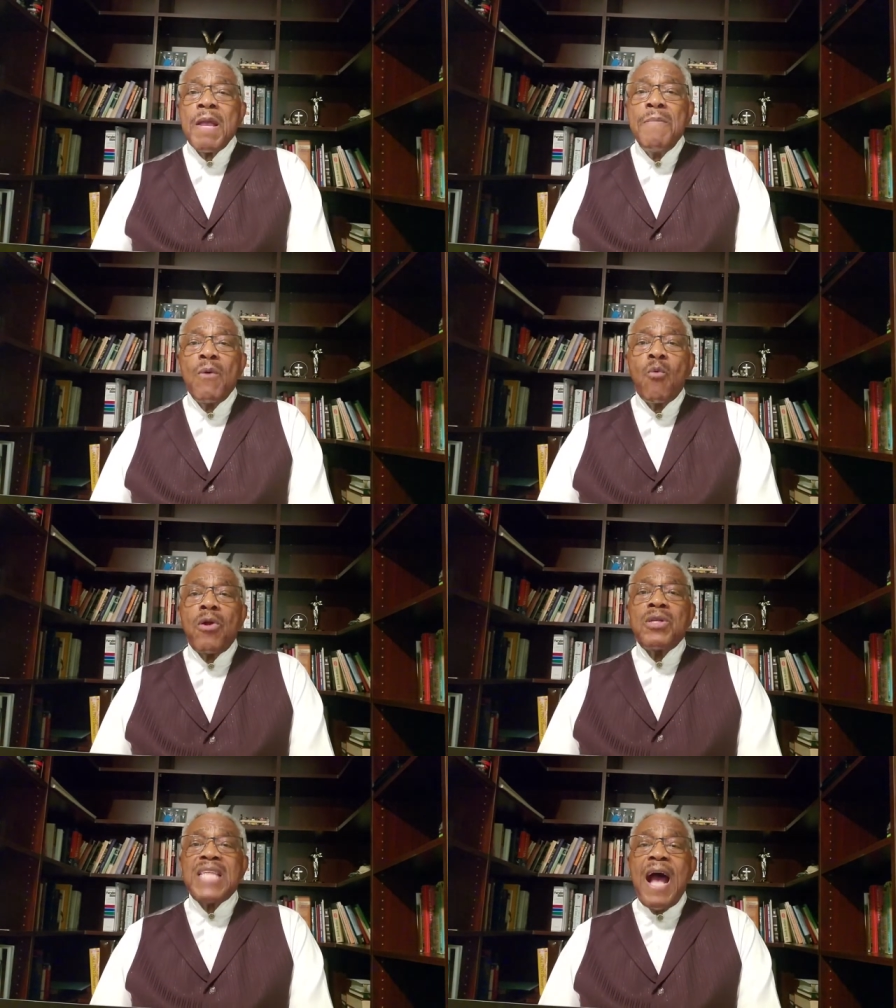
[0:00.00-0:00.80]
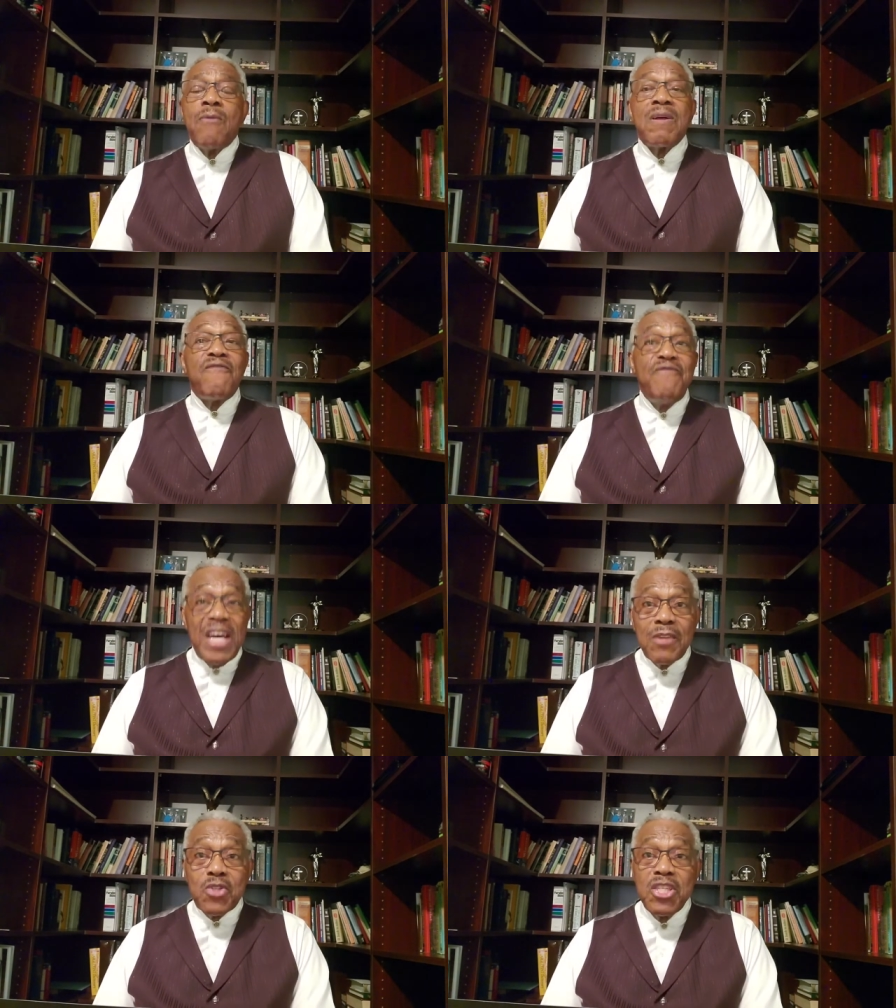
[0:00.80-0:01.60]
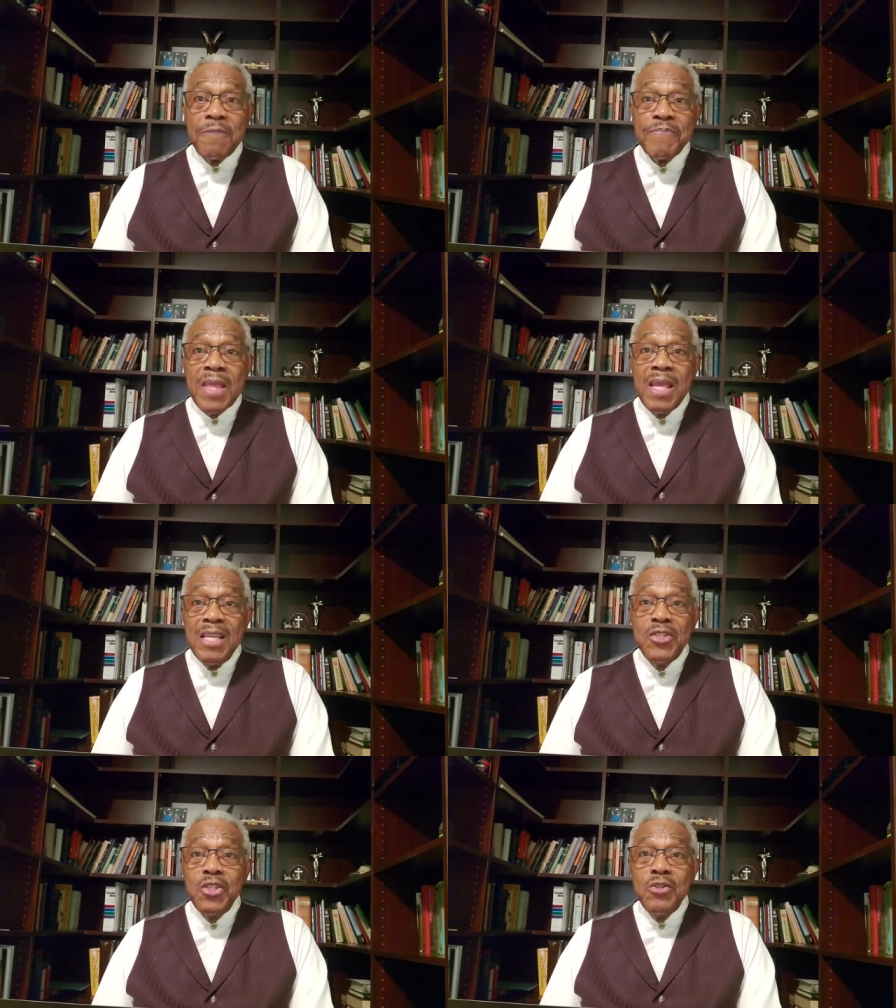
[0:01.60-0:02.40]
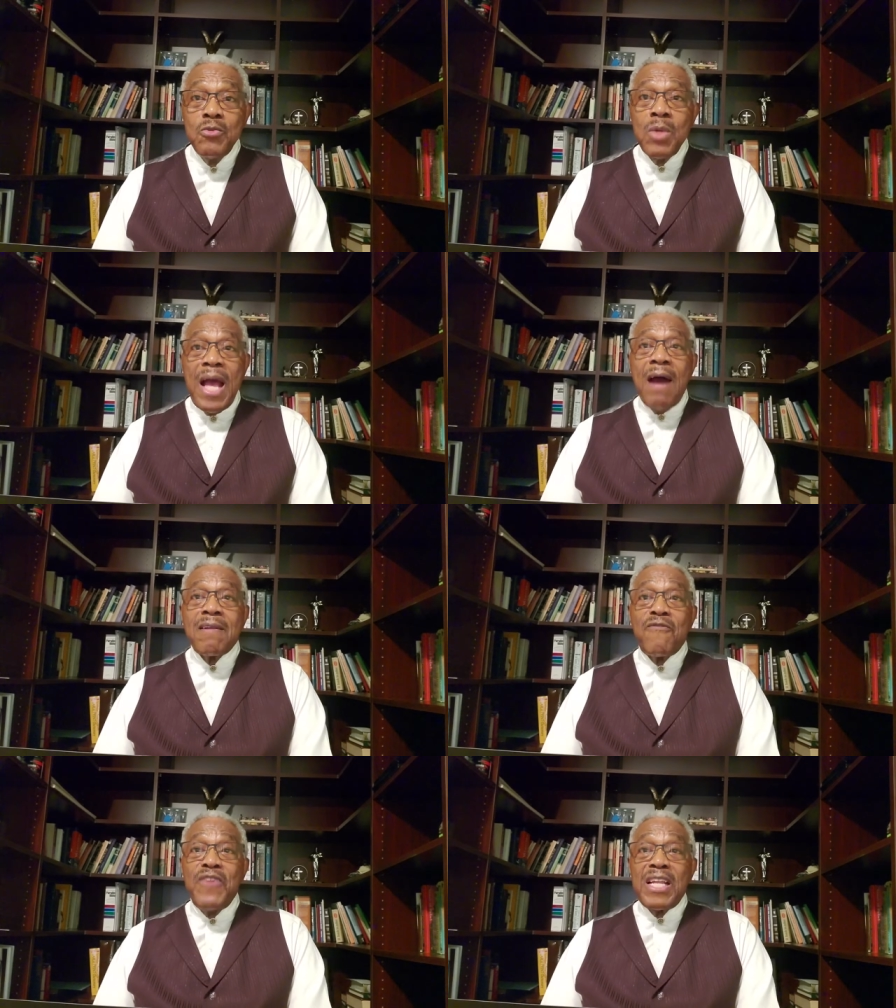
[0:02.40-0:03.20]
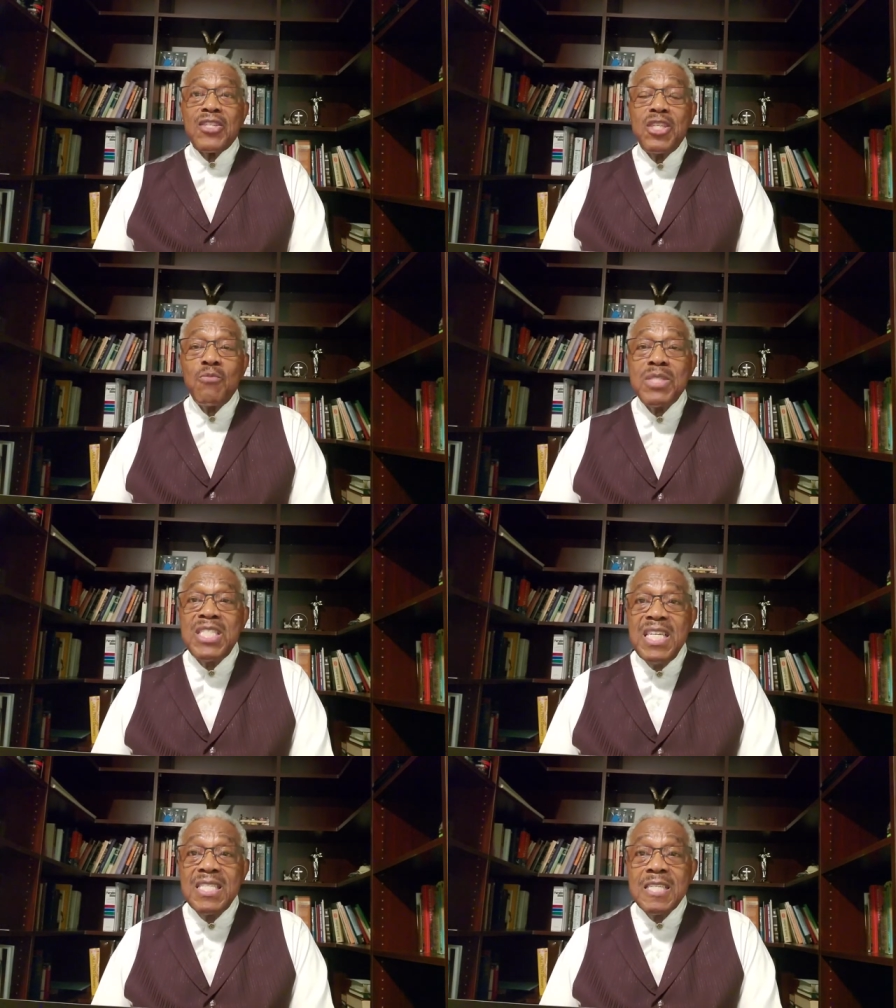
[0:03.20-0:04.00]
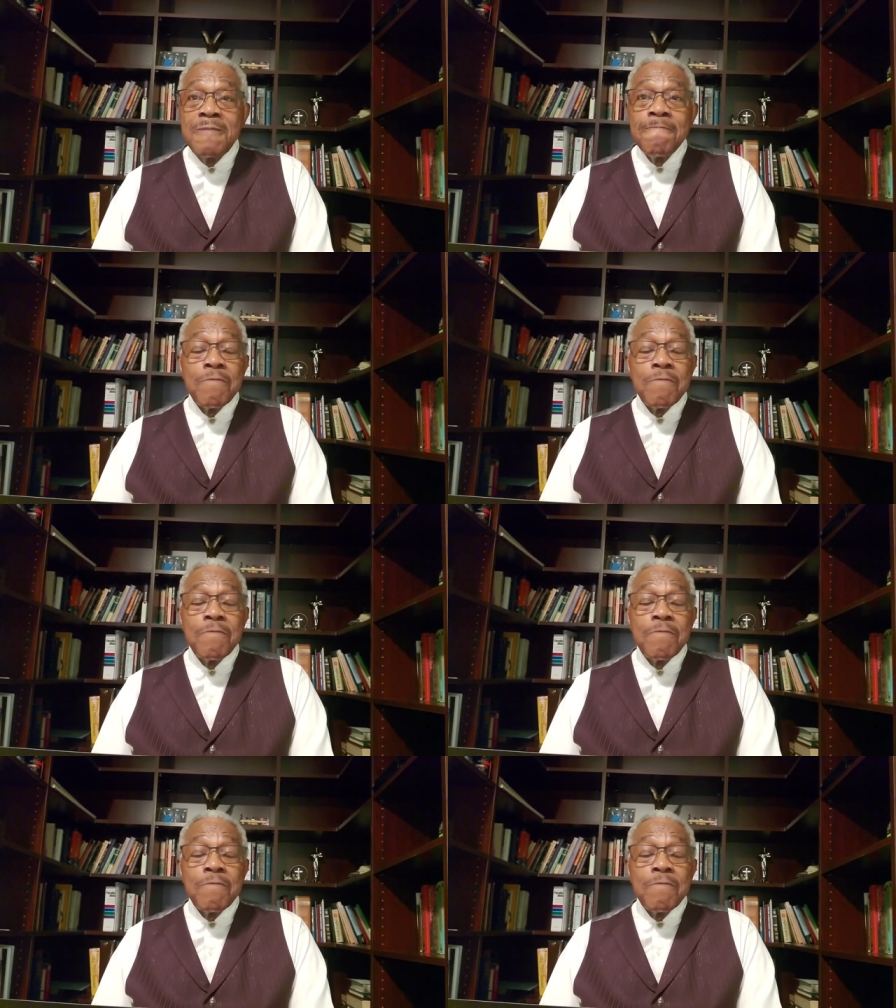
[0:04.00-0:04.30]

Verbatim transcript: but words out of fellowship is you. We're out of fellowship with Jesus.